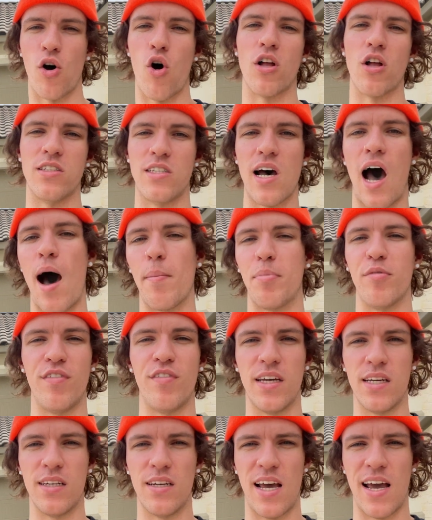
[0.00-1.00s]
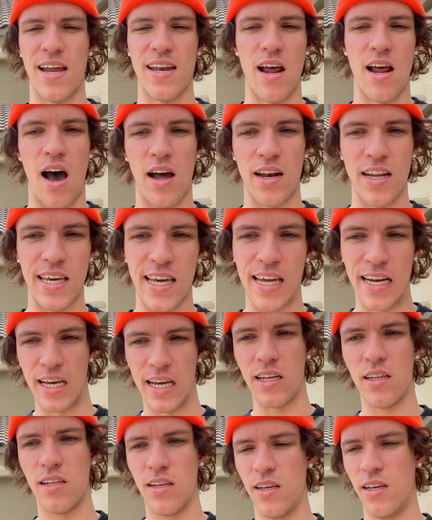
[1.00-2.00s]
on top of it and not in
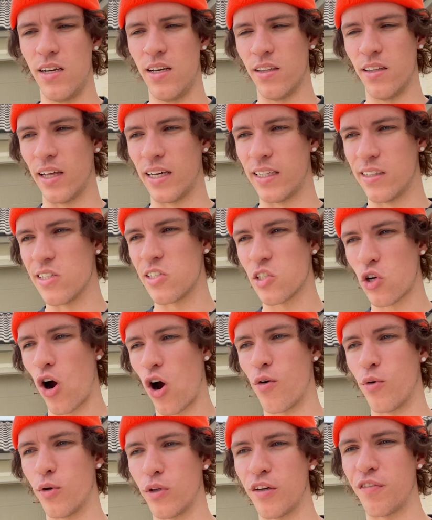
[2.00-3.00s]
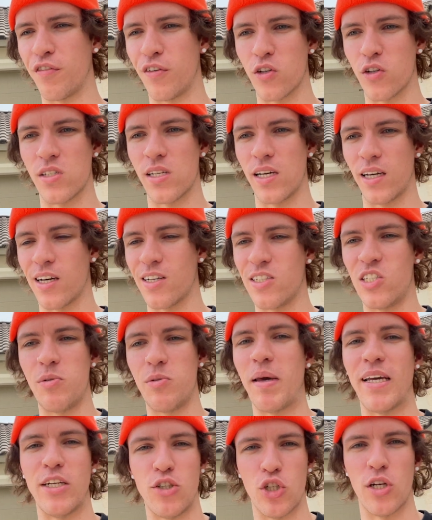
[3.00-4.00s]
it. Like this car really feels like a
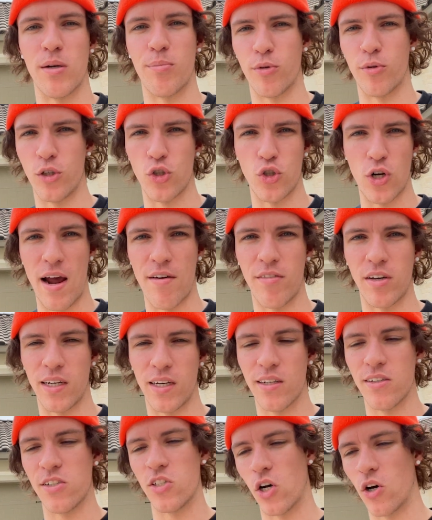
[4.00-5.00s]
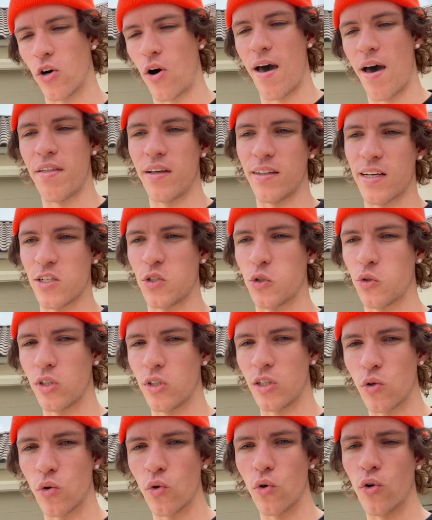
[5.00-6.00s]
spaceship when you're driving it. So I think that's
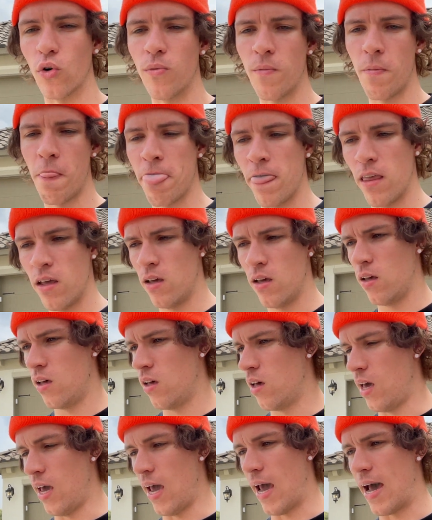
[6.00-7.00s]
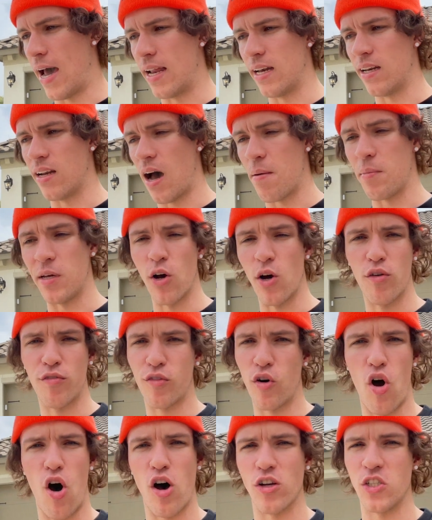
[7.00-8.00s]
really cool. And I mean,
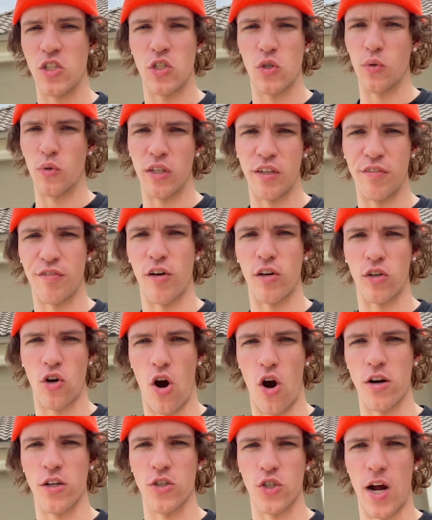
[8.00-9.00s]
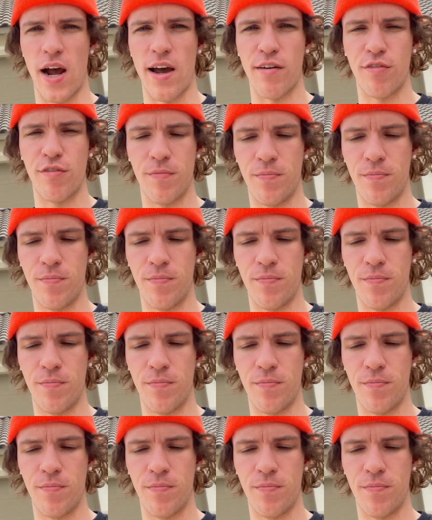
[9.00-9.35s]
overall, it's just a really fun car to drive.